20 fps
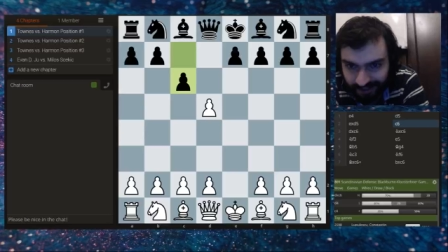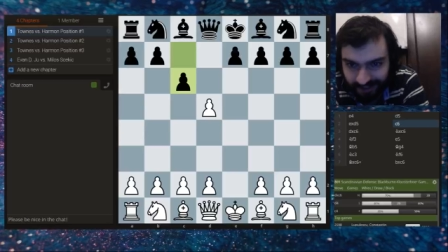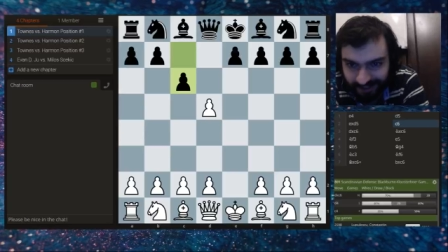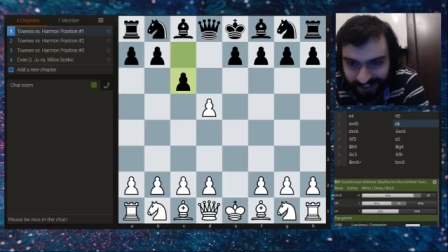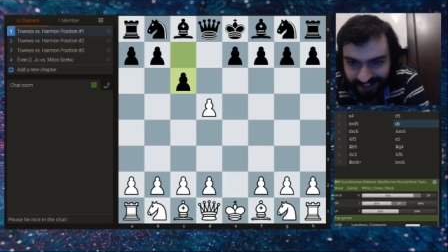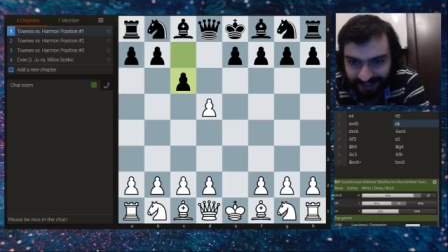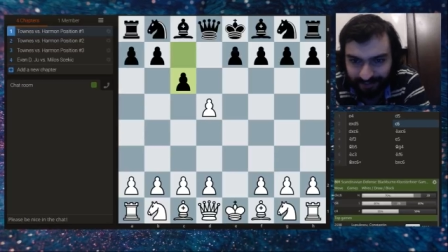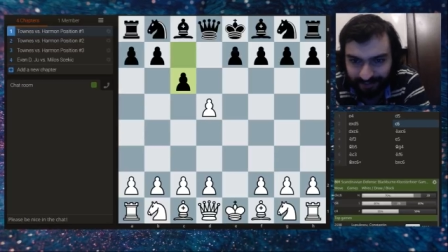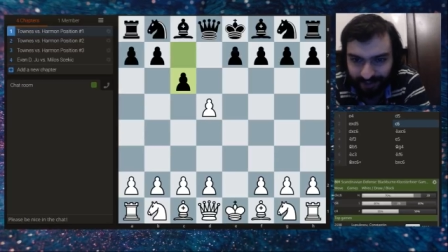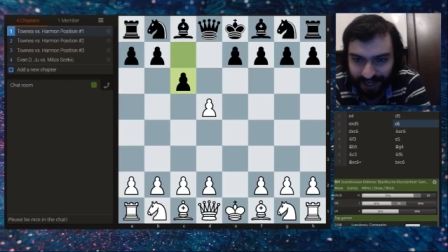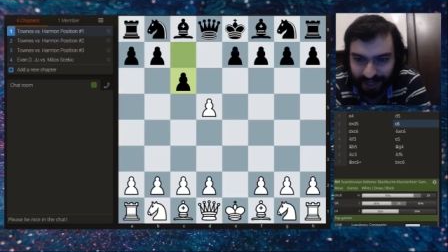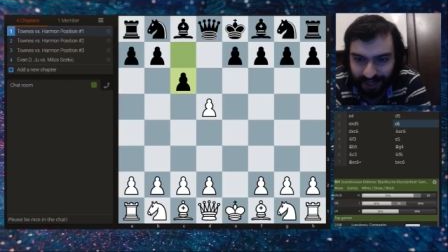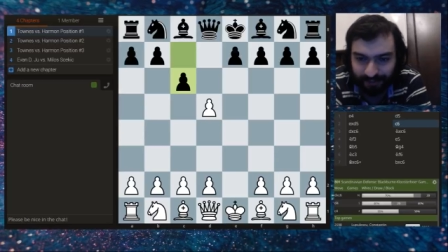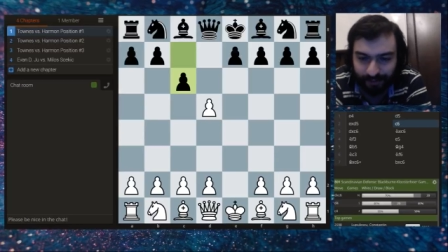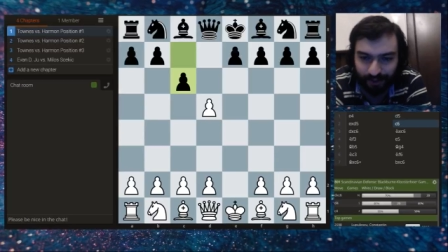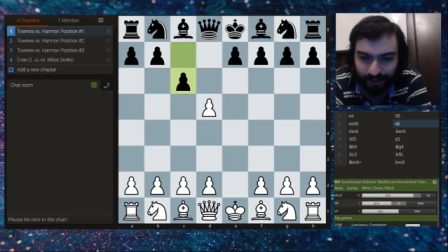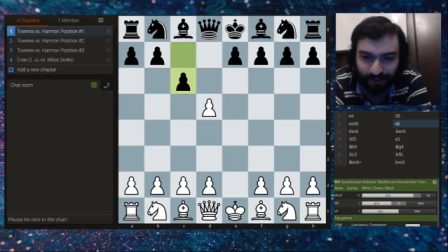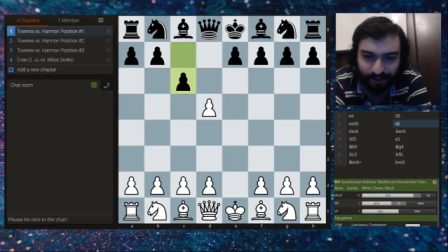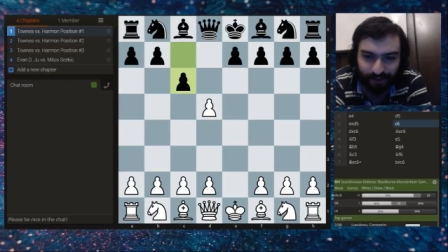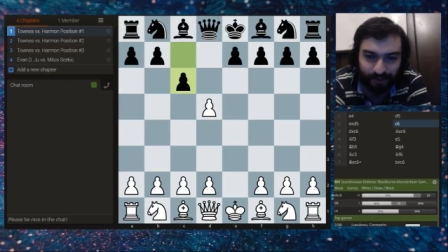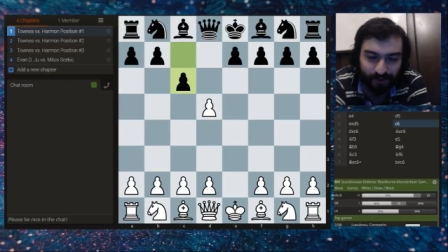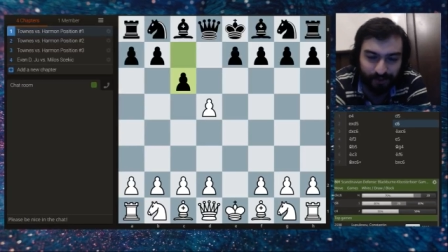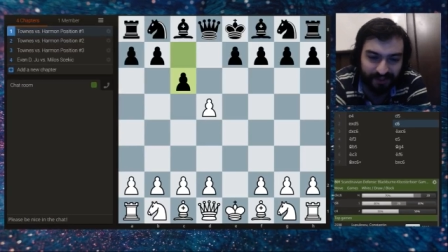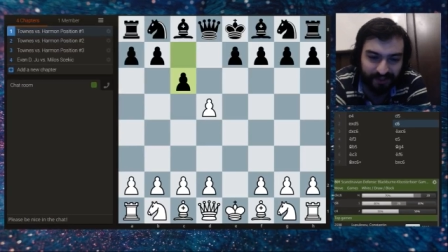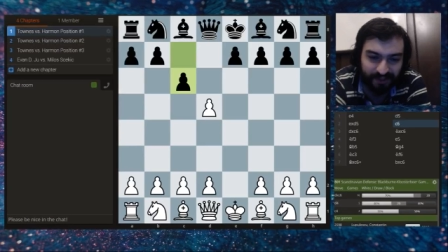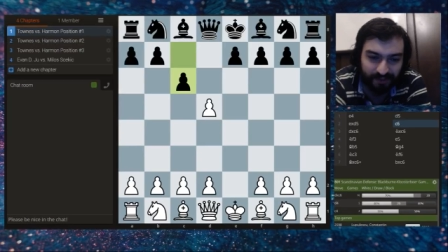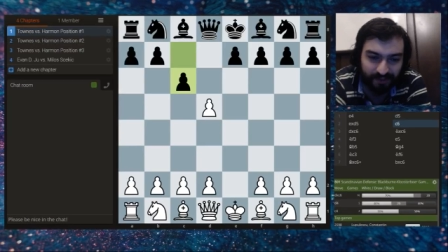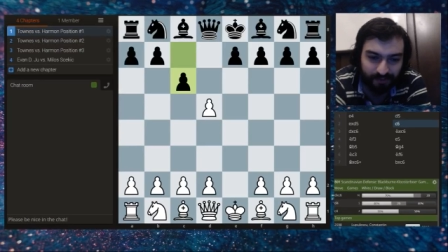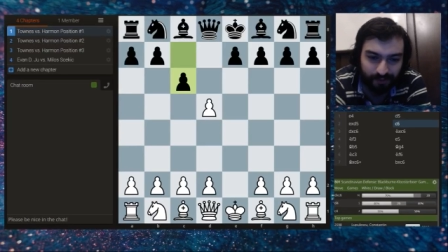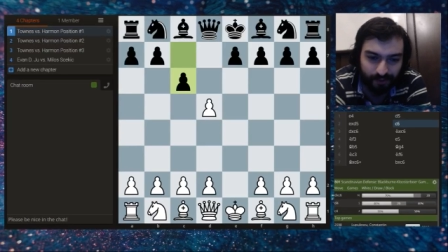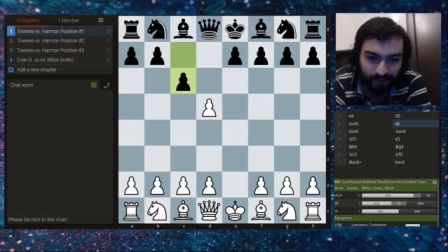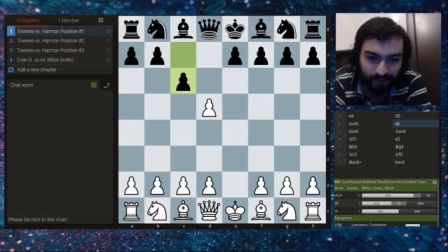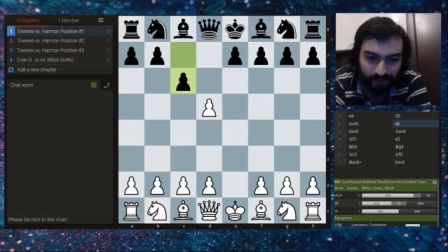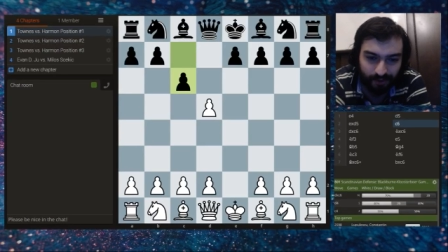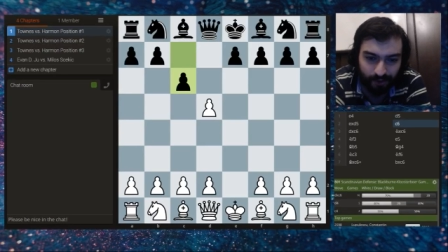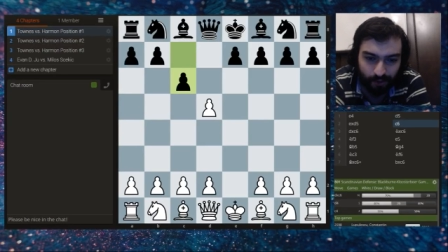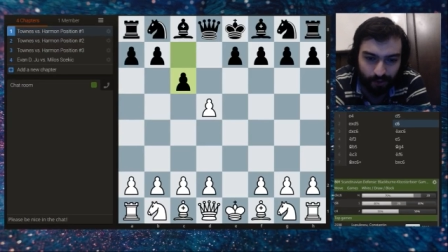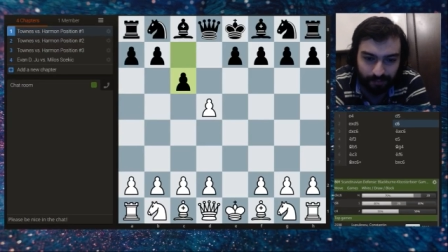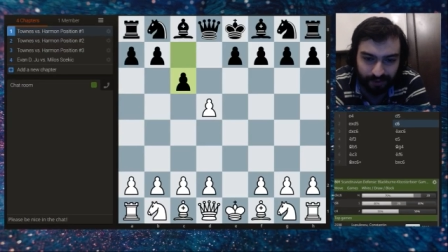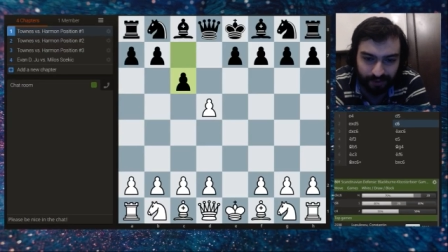Yes, Blackburne-Kloosterboer
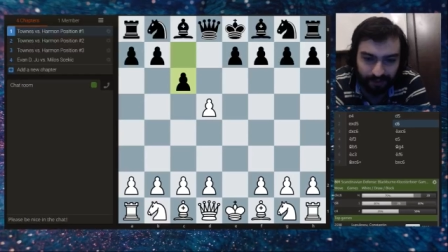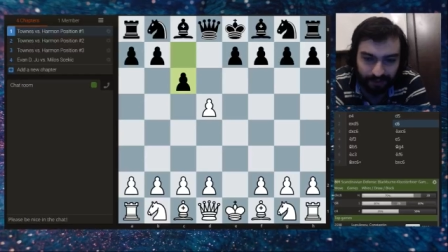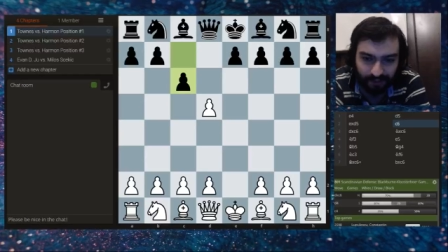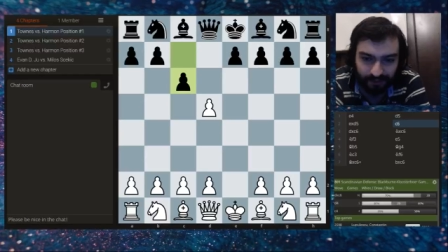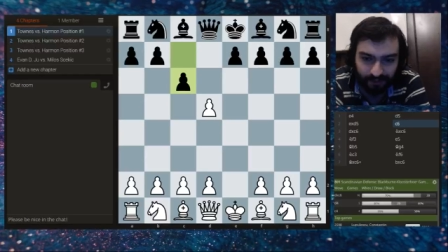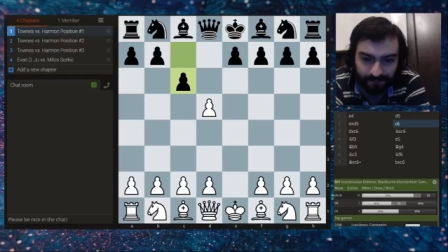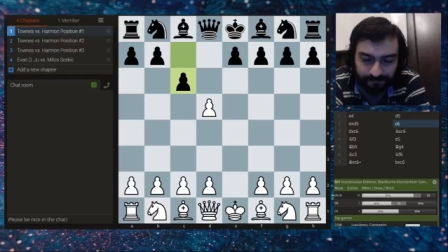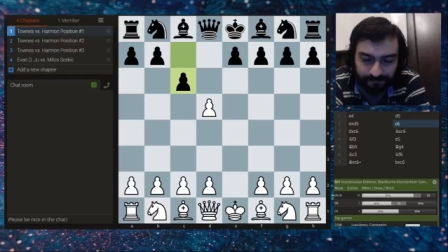opening